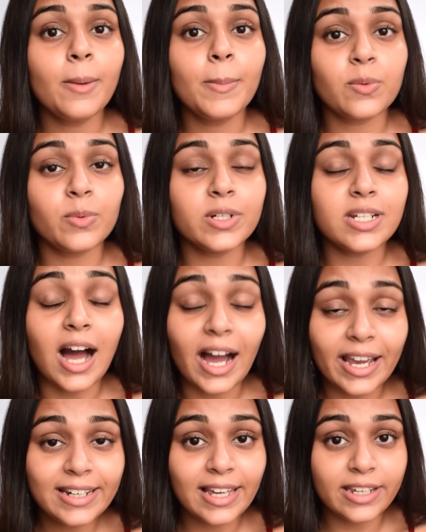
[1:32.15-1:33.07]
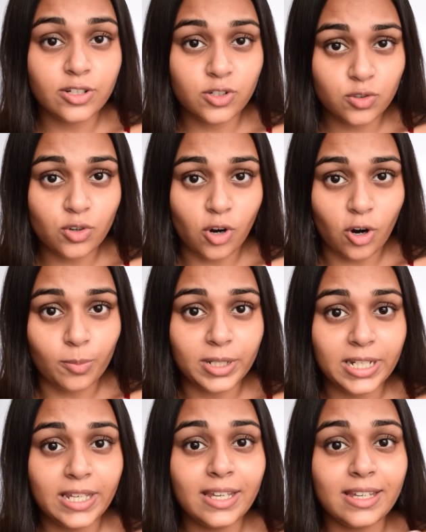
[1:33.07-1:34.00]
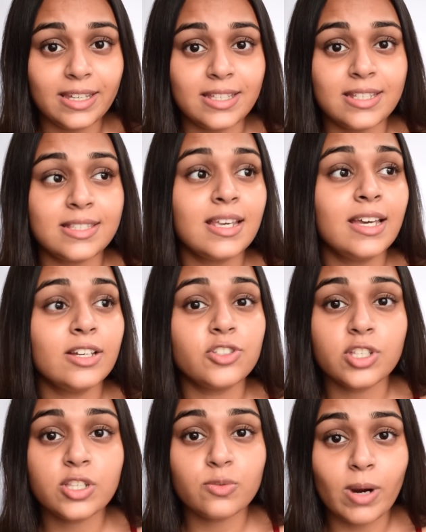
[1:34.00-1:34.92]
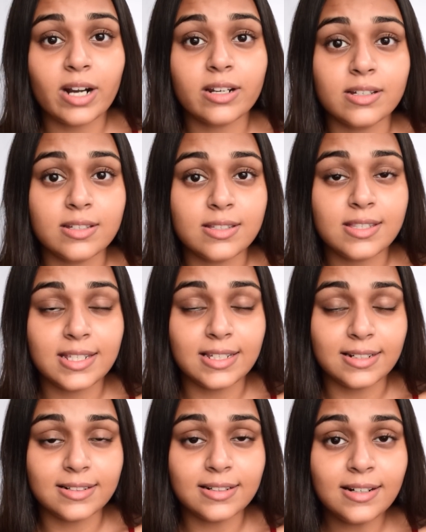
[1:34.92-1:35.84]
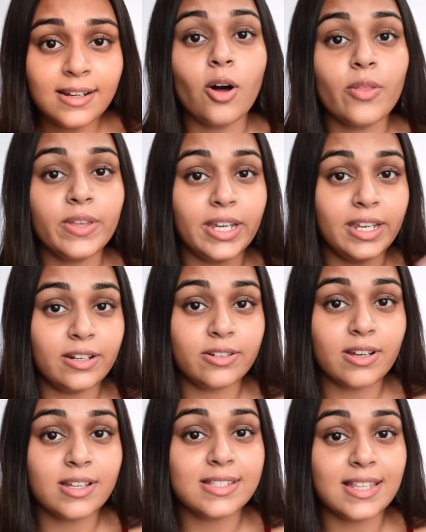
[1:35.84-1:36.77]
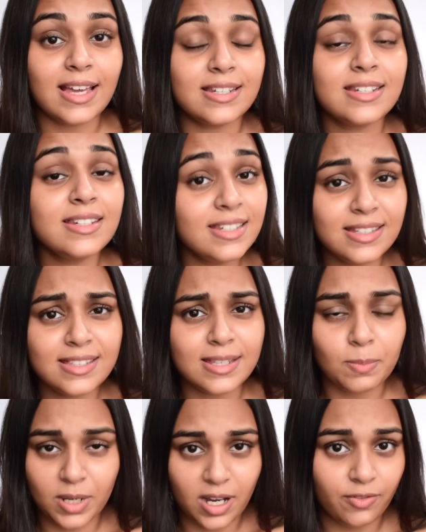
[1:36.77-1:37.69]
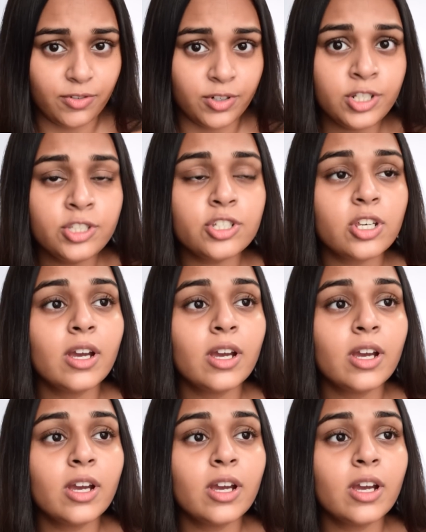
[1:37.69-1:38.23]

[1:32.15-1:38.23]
But what I like to do normally is just wear concealer on the areas that need some coverage.